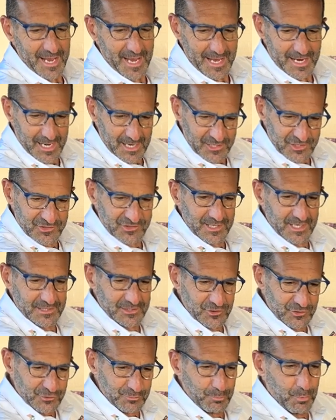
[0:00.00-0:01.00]
And I just like
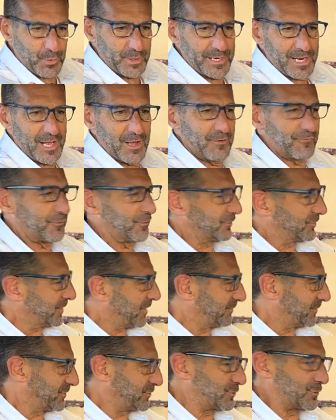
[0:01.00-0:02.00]
to point out, first
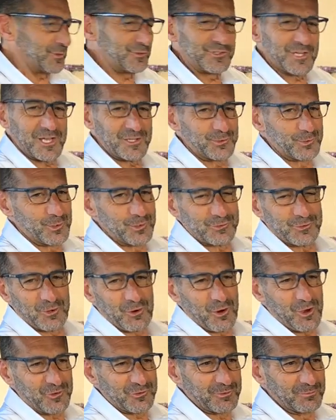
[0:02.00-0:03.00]
off, the suicide doors are
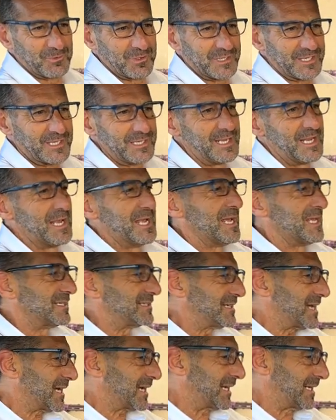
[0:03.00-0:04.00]
awesome looking.
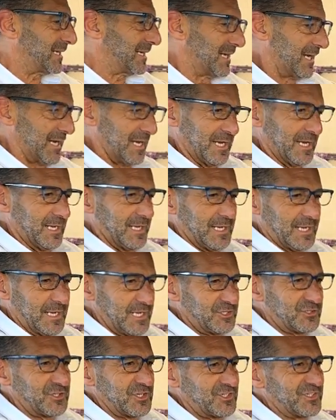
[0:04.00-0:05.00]
Second,
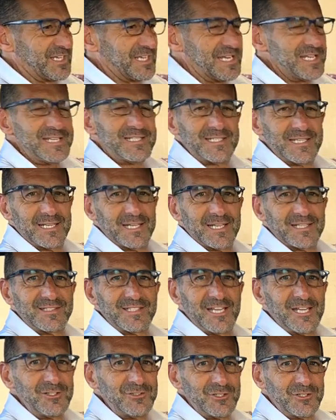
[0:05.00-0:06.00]
it's just easy. It's
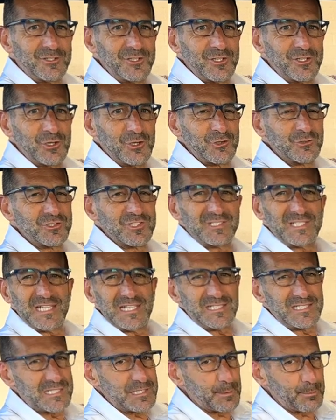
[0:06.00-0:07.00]
easy to use, it's
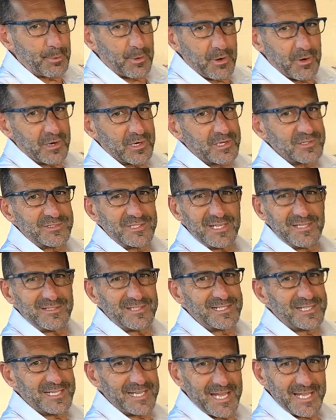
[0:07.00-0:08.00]
easy to park, it's
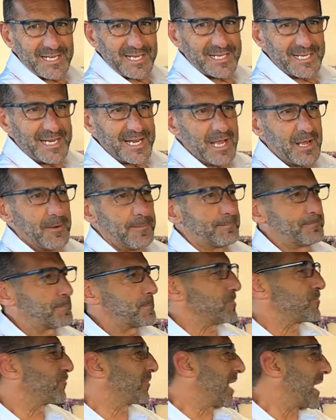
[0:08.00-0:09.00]
easy to get in and out.
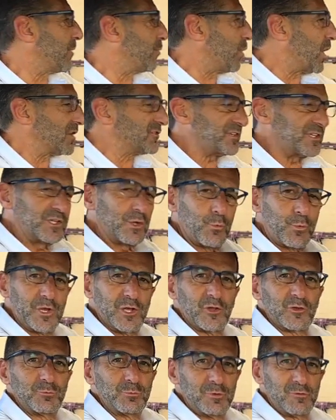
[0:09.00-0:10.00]
And watching the
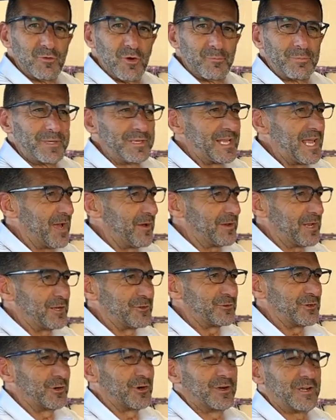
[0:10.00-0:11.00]
wheels move up and down and
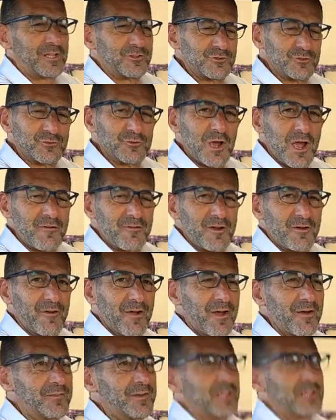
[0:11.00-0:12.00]
turn as you're driving
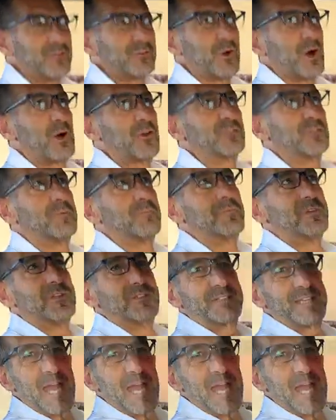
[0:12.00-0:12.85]
around is awesome. This